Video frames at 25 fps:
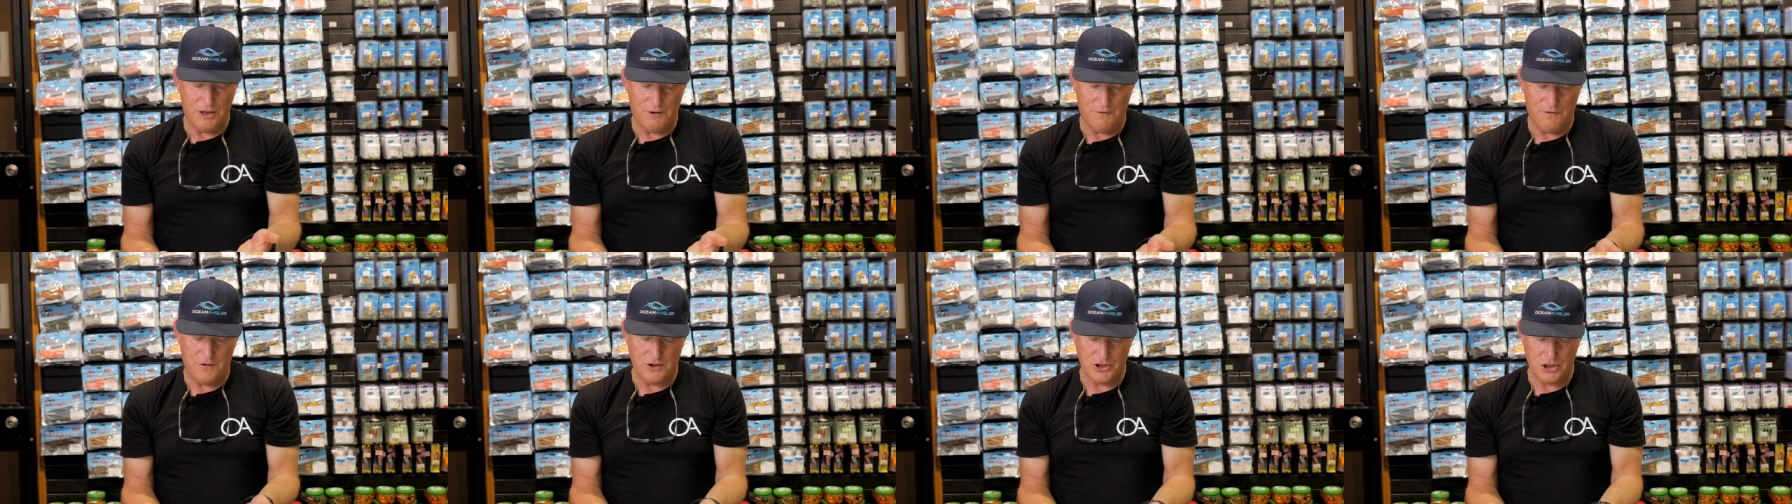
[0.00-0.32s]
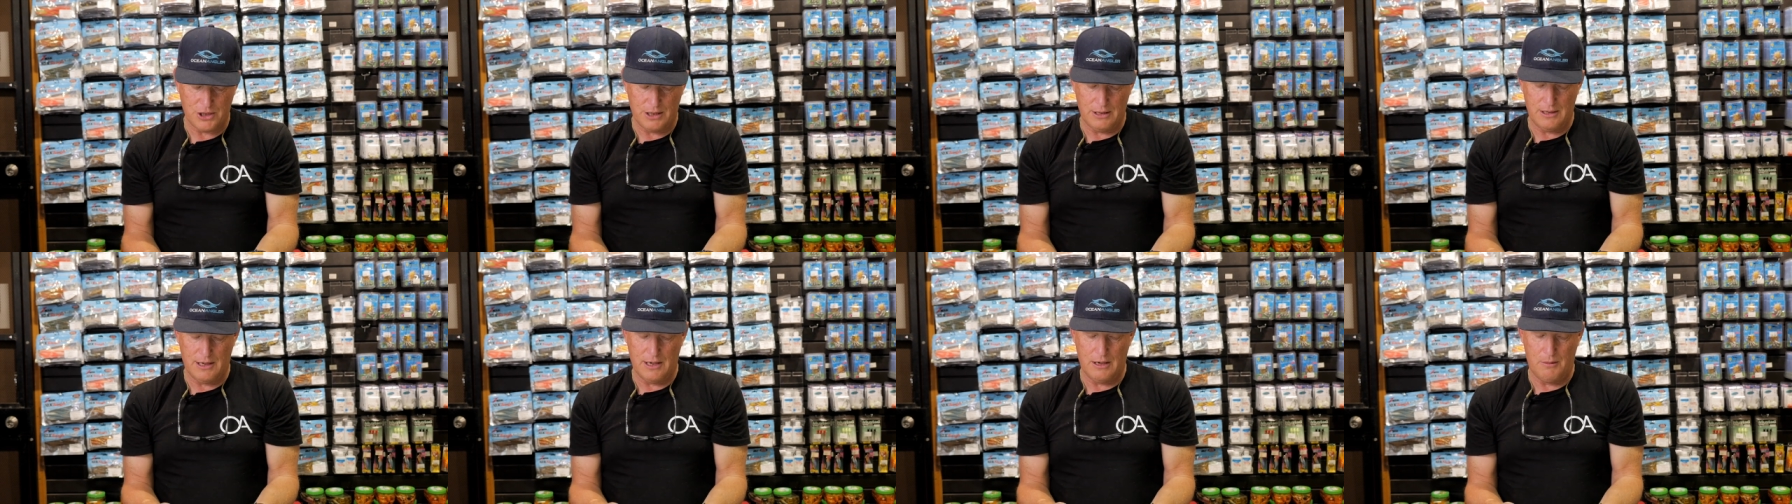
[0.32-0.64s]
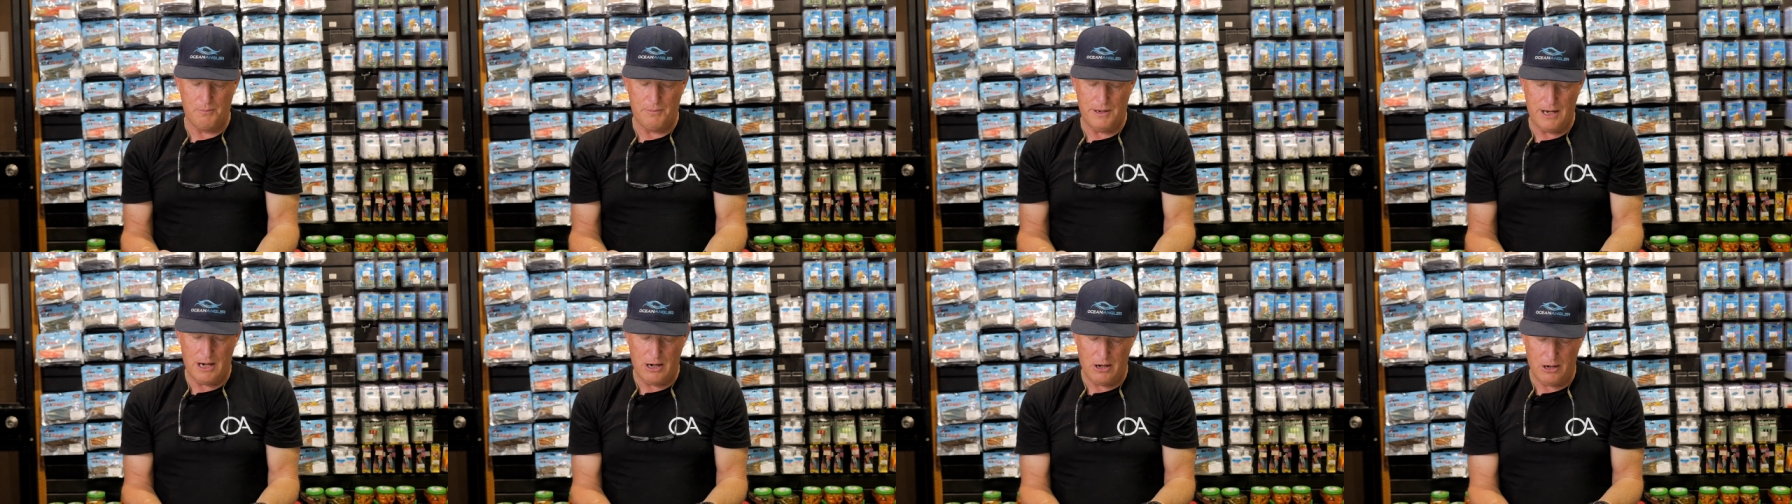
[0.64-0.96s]
you're fishing Little
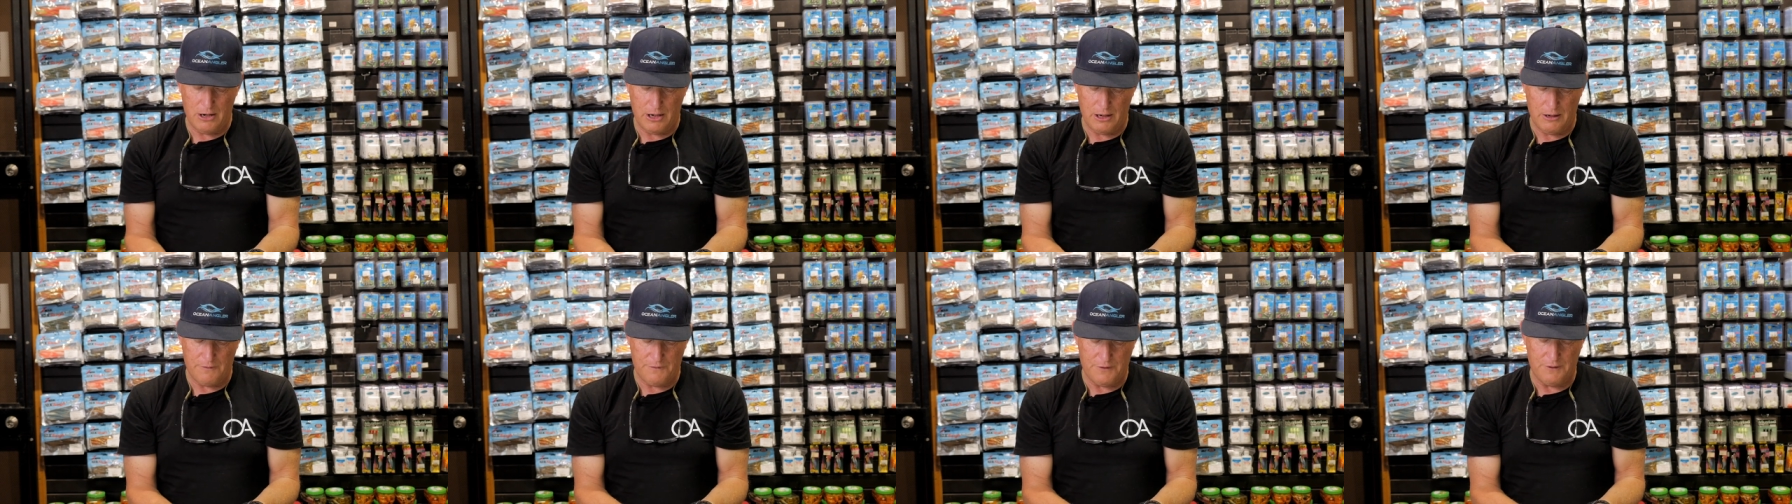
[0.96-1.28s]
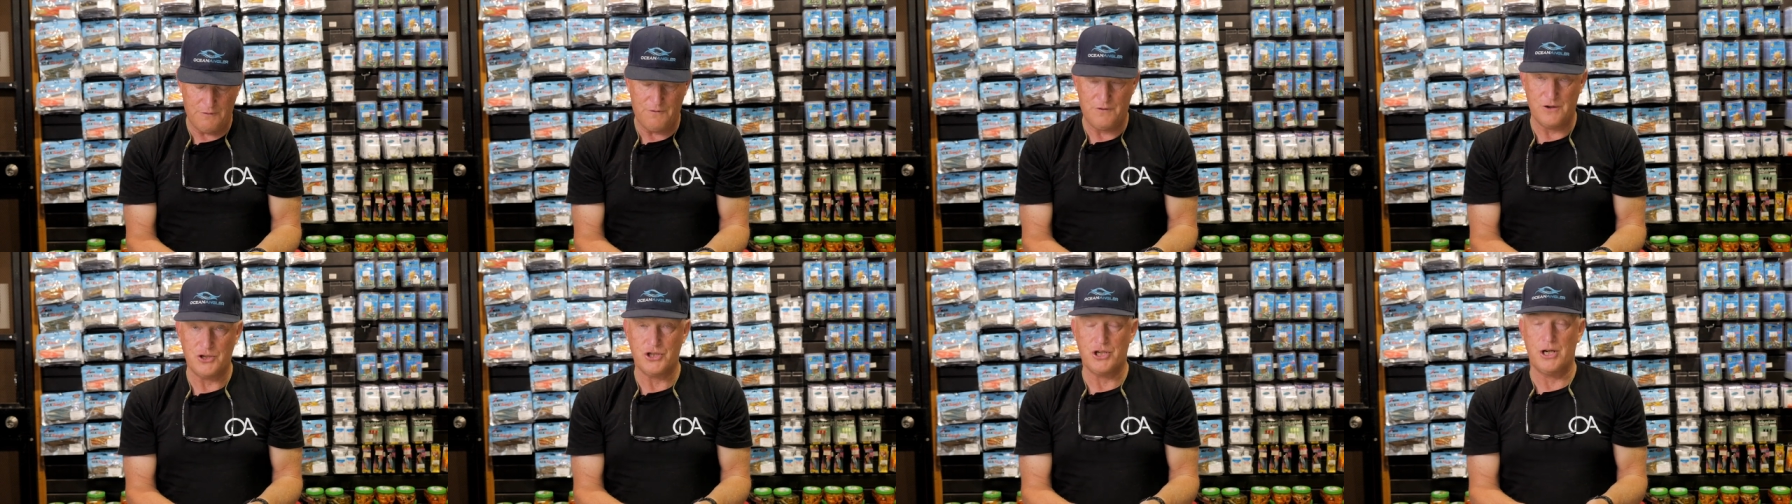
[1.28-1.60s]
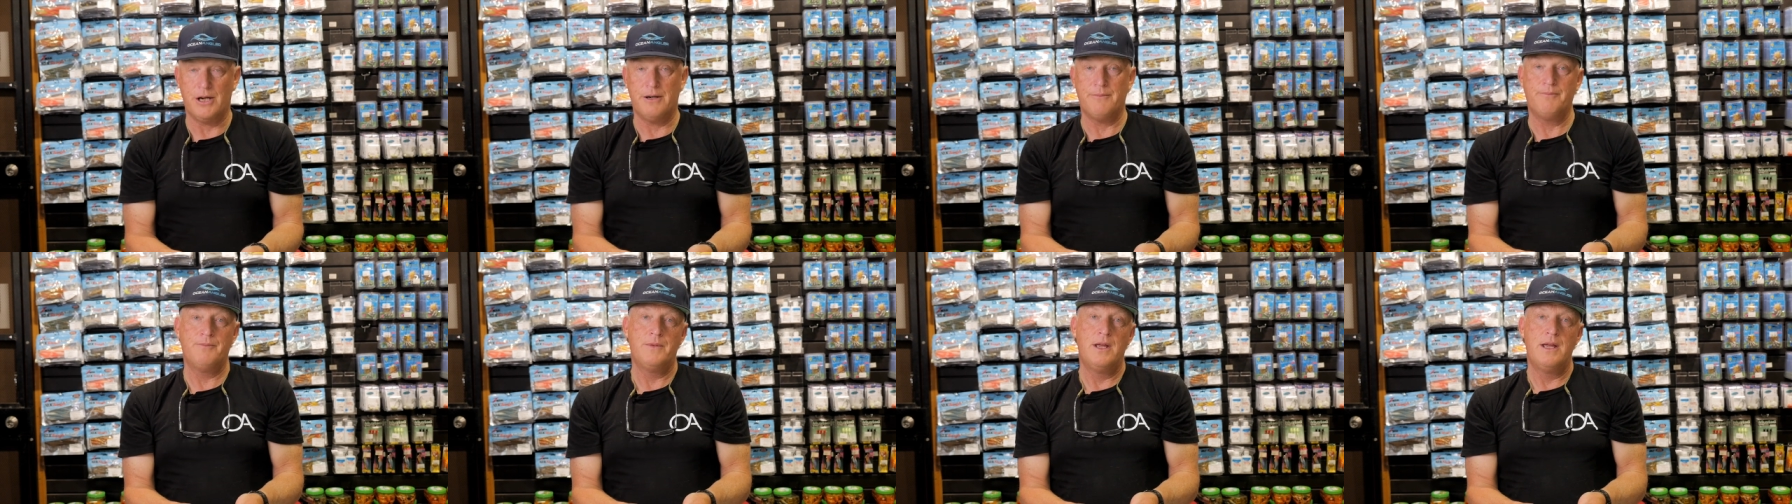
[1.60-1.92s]
Barrier, if you're
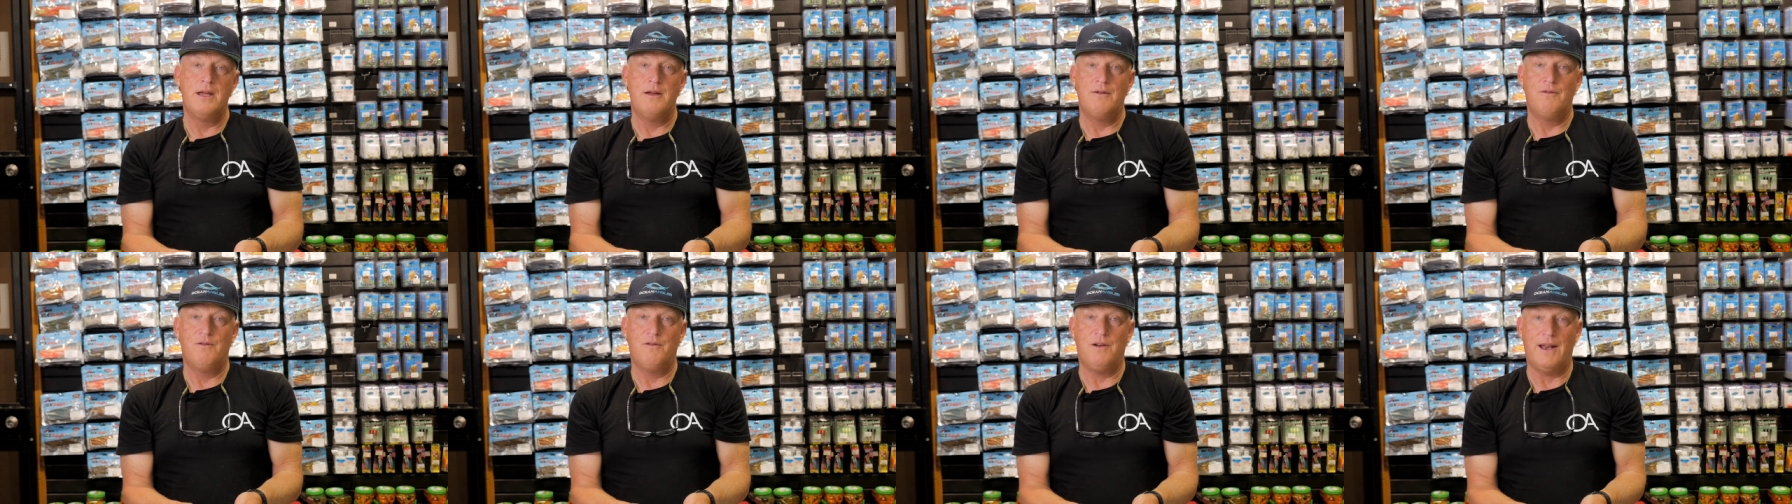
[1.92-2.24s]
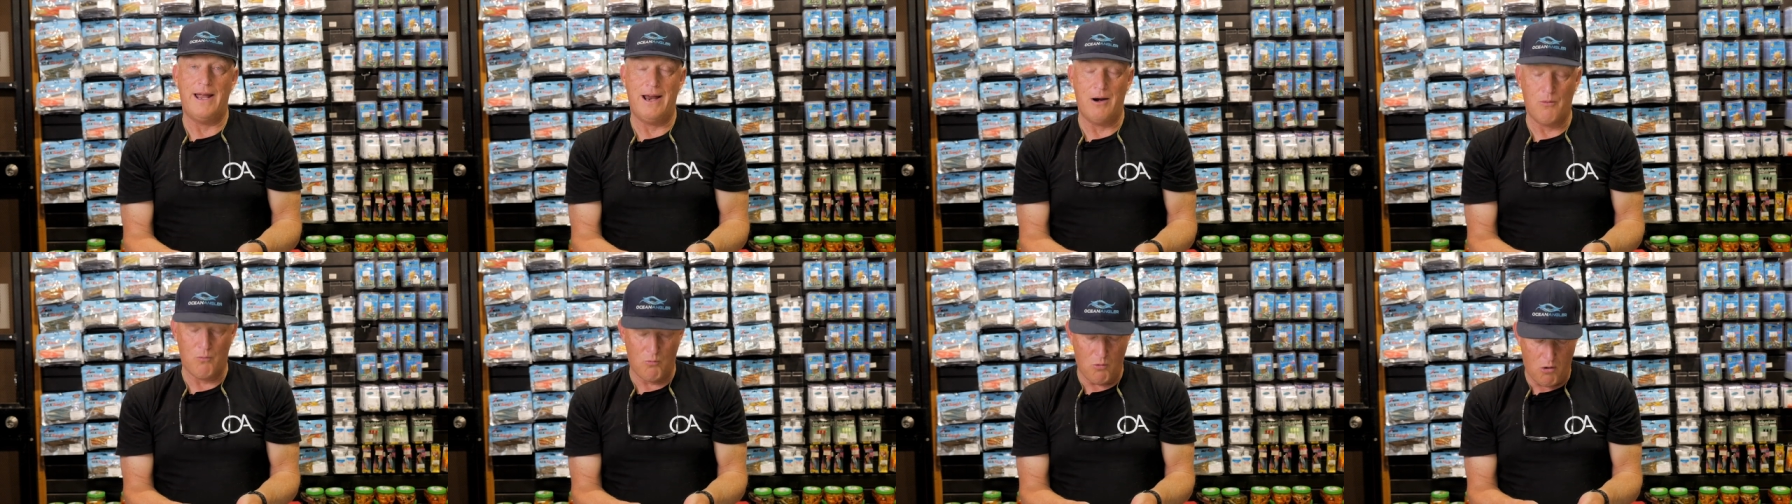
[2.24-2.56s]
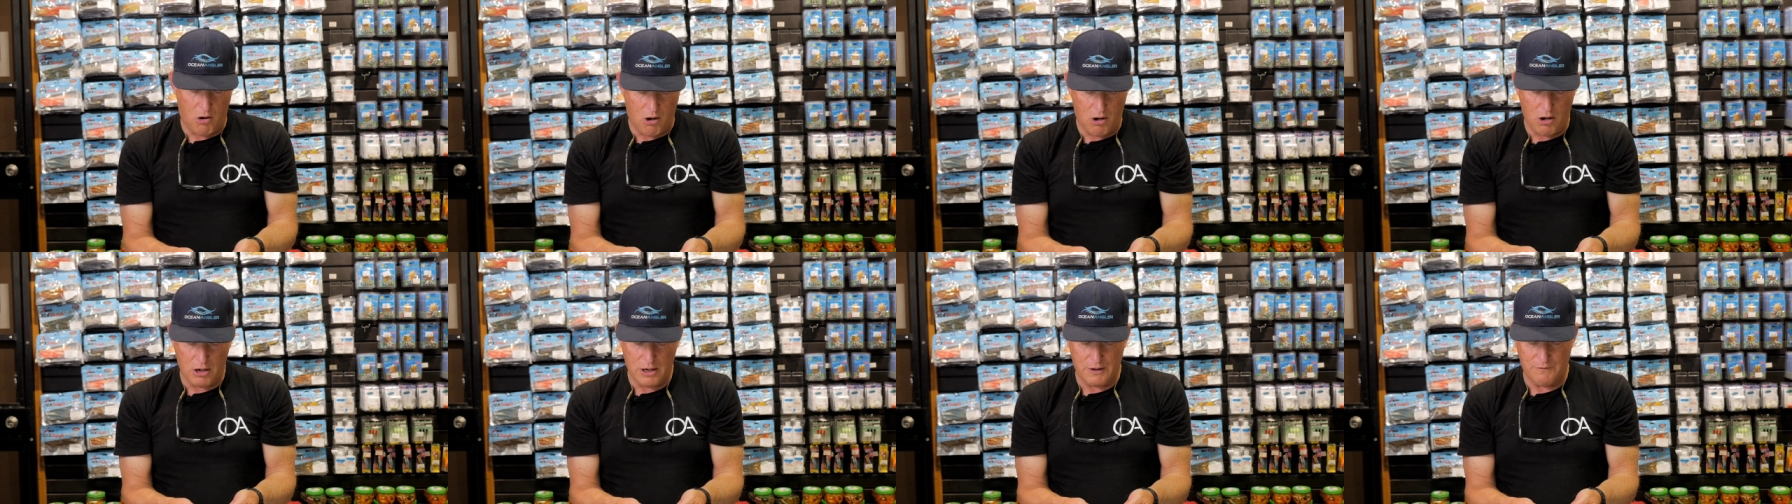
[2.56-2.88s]
fishing Flat
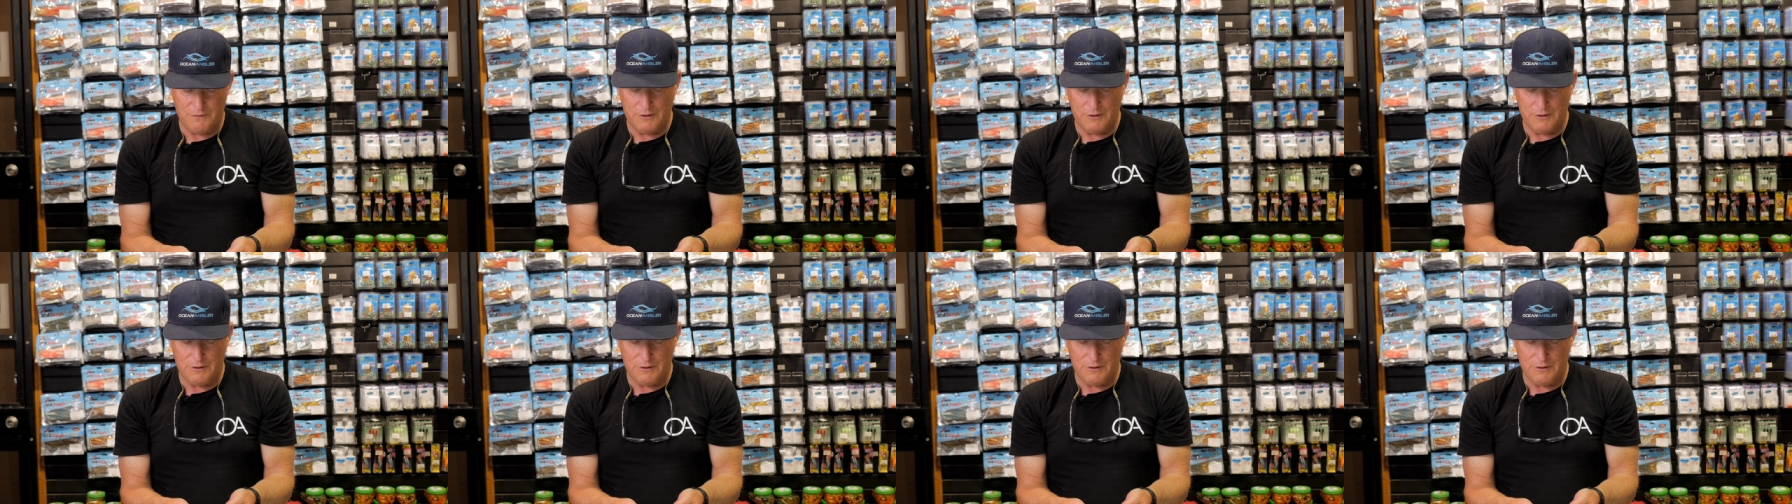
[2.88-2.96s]
Rock,